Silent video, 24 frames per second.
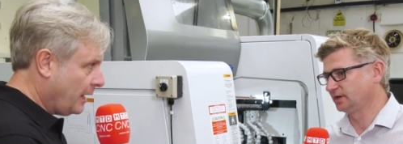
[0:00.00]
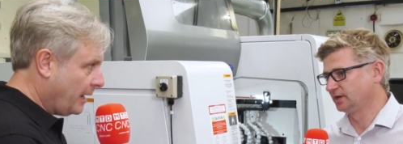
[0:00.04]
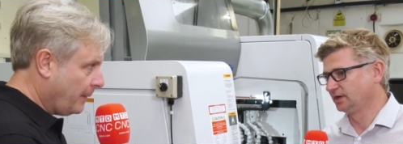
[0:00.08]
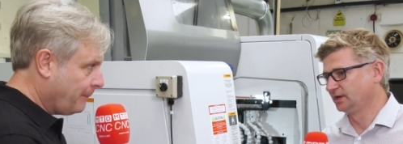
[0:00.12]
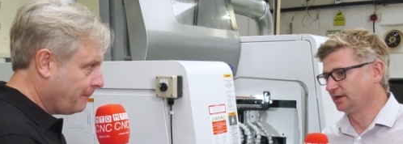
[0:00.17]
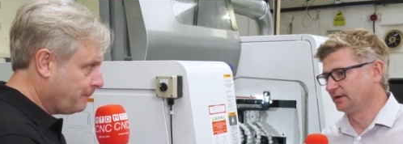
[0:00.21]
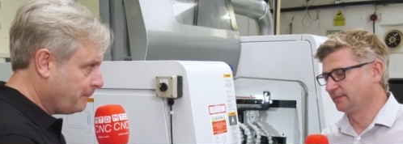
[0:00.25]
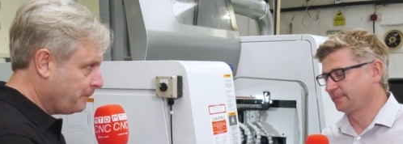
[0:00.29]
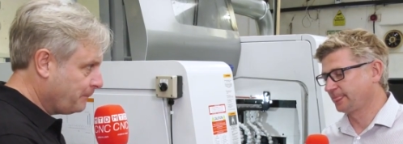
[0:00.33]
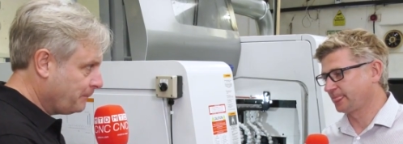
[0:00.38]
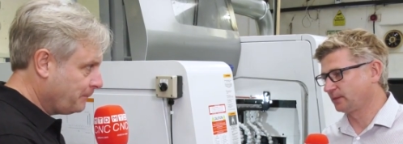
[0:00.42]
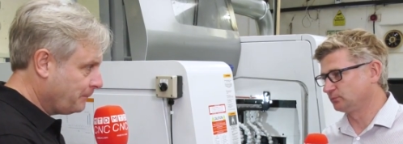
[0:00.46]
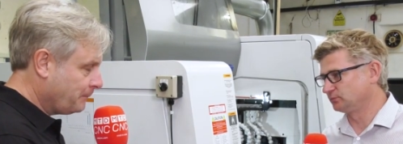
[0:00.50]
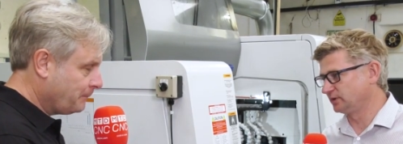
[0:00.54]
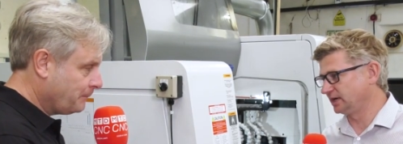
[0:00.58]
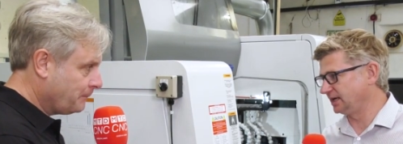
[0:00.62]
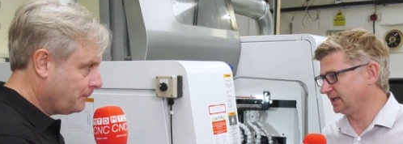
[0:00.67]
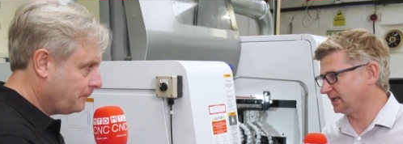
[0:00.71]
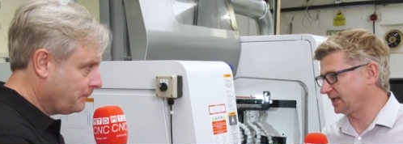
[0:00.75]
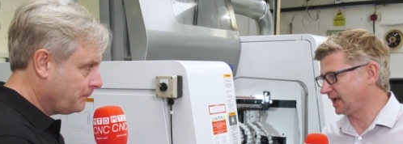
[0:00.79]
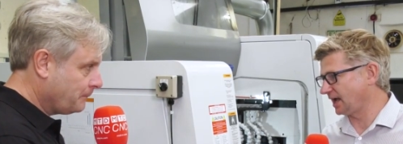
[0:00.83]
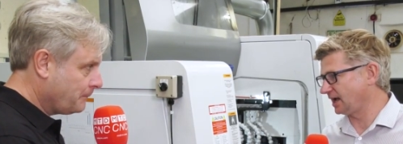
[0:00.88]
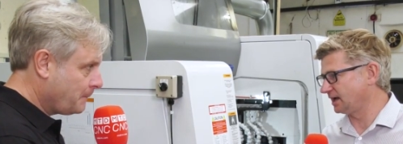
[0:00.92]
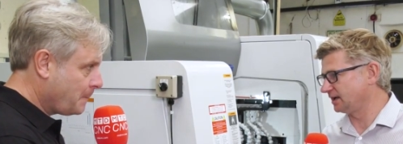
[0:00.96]
Speaker 1: yeah.
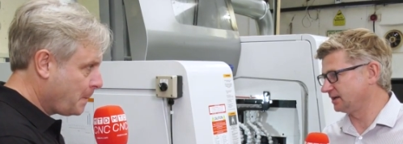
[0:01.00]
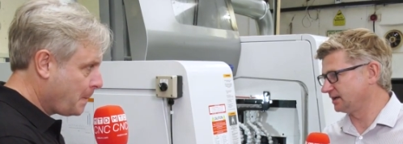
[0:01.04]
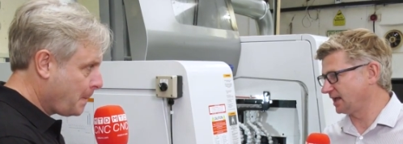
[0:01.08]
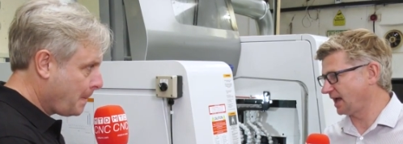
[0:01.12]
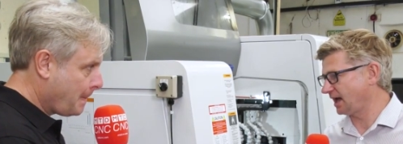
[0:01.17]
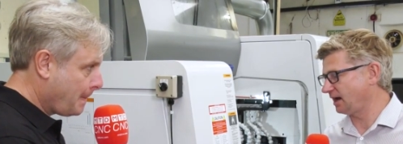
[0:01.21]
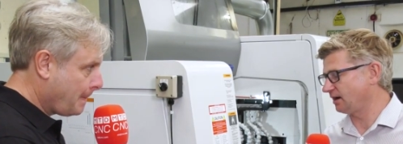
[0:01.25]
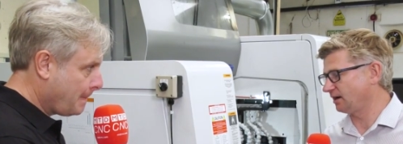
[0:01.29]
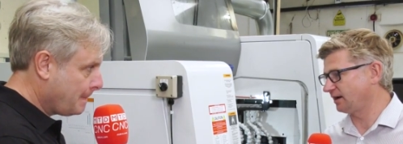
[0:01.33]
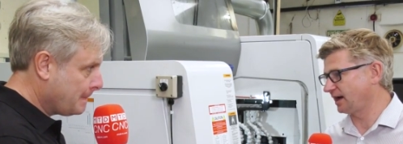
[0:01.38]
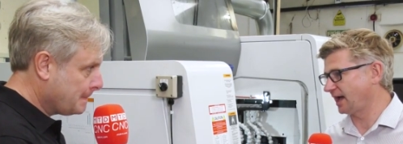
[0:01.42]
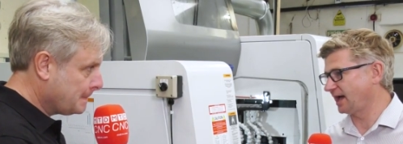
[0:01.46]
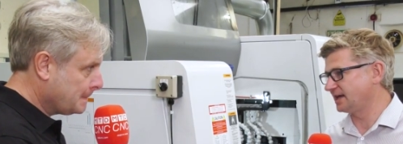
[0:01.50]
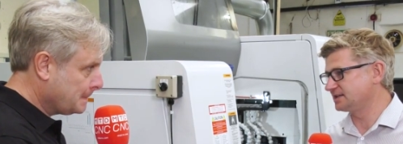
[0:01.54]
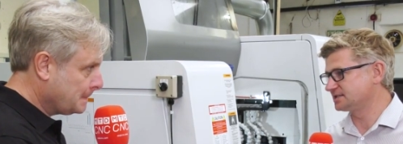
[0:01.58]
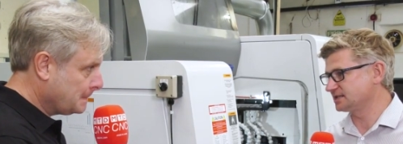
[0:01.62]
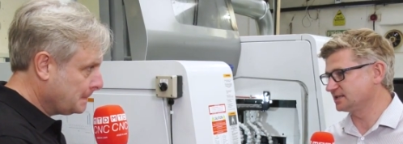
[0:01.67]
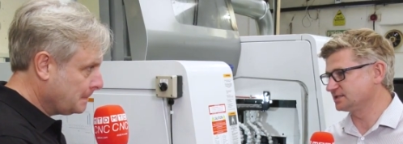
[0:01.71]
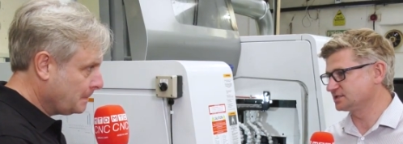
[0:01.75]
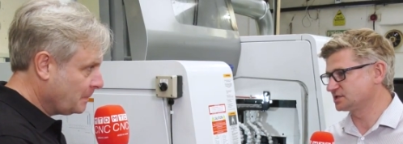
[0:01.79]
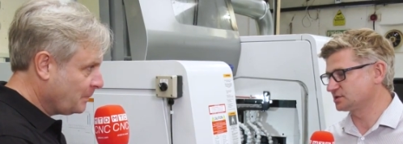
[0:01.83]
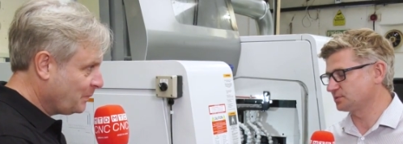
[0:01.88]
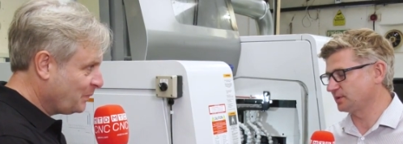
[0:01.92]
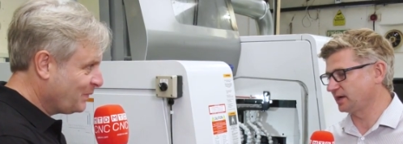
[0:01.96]
really getting our heads
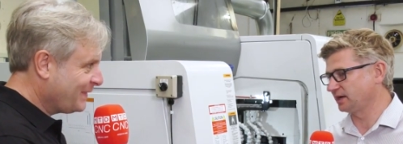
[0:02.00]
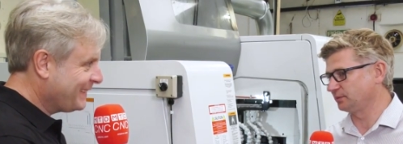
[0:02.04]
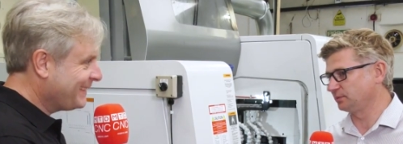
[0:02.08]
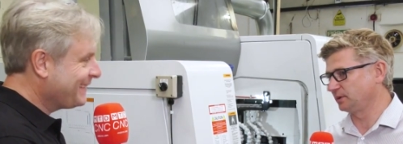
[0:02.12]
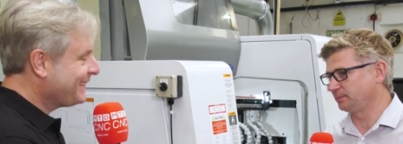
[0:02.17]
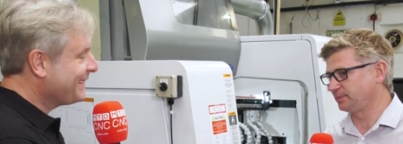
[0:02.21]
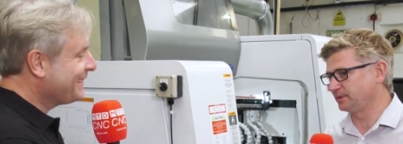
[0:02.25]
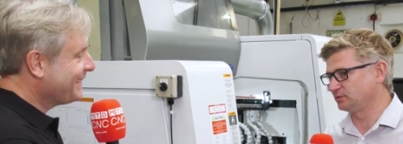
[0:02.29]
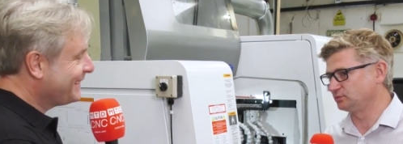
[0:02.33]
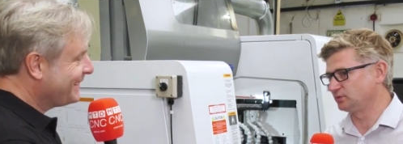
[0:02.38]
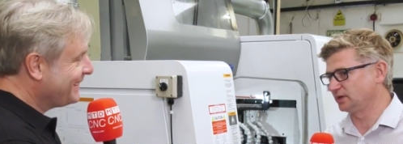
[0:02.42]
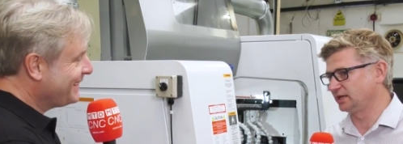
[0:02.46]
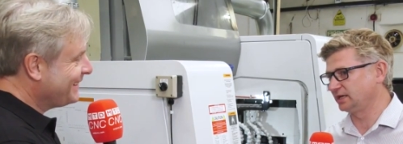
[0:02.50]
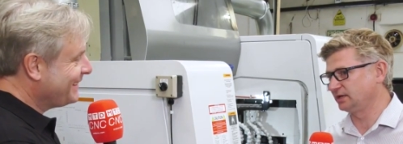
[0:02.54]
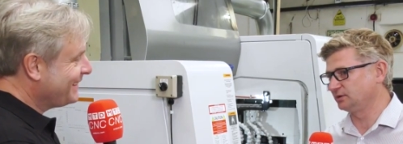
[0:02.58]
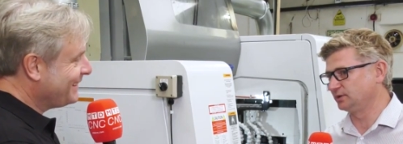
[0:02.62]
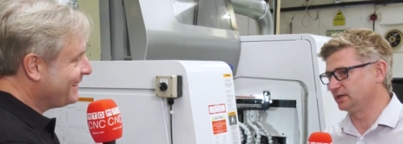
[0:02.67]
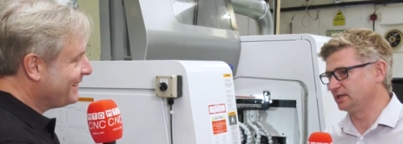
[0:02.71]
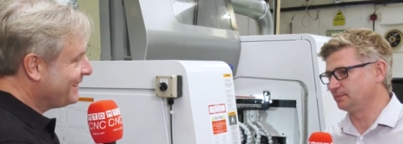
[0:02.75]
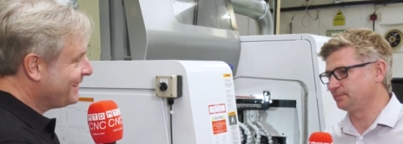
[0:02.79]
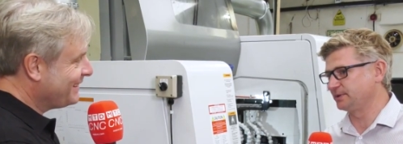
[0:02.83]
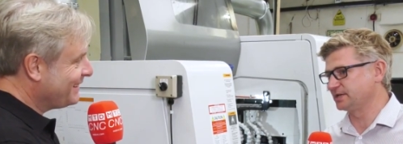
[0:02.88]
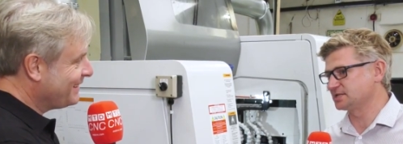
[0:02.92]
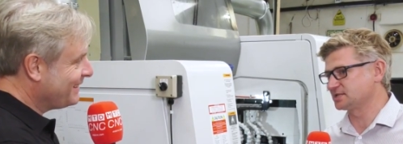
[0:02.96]
into it. We've been really,
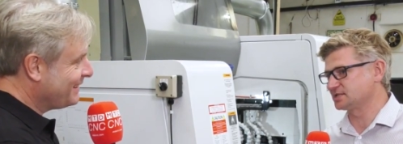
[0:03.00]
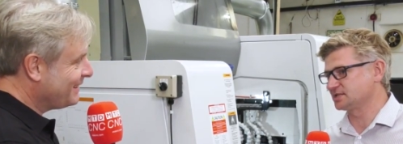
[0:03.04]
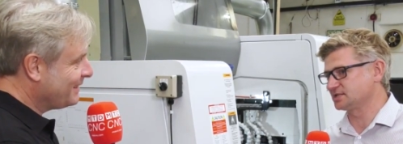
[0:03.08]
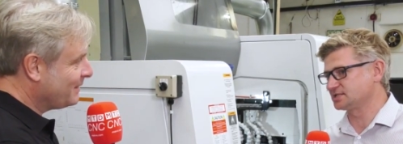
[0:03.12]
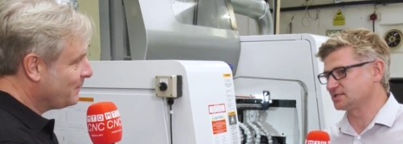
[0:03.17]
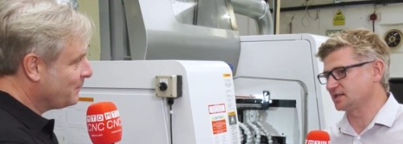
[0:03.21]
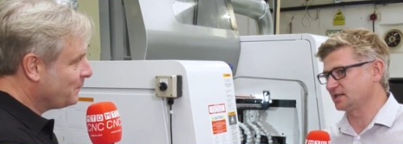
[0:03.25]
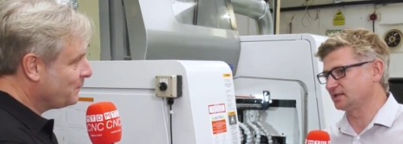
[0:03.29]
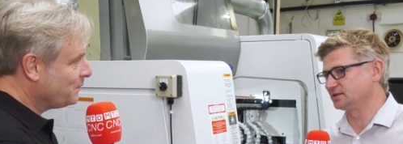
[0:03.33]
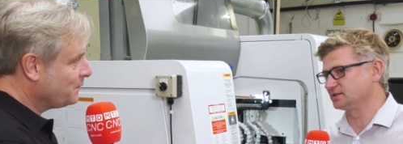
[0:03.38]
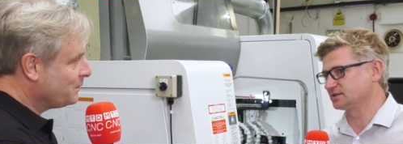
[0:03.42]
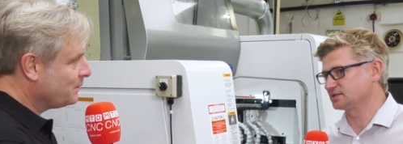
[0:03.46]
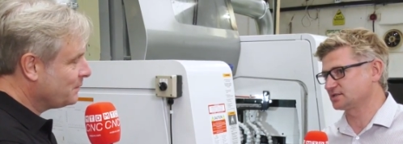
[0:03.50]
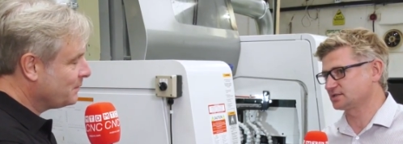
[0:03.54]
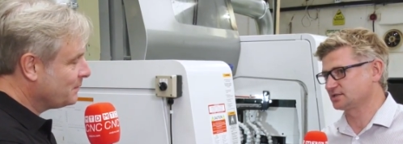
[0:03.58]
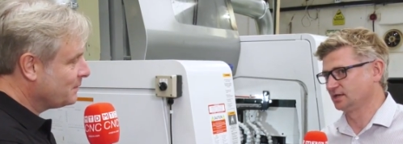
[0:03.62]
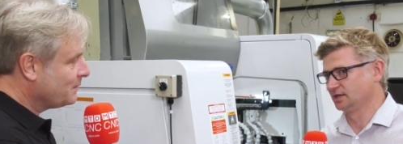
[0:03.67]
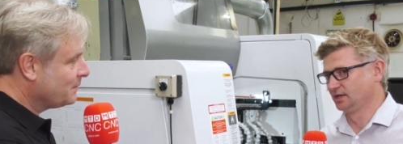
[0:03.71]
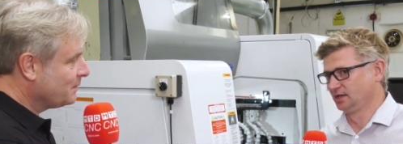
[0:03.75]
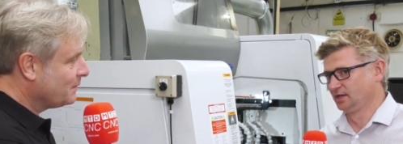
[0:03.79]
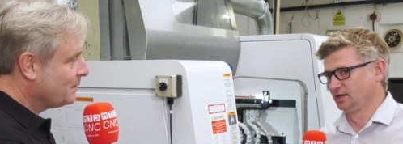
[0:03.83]
really busy since.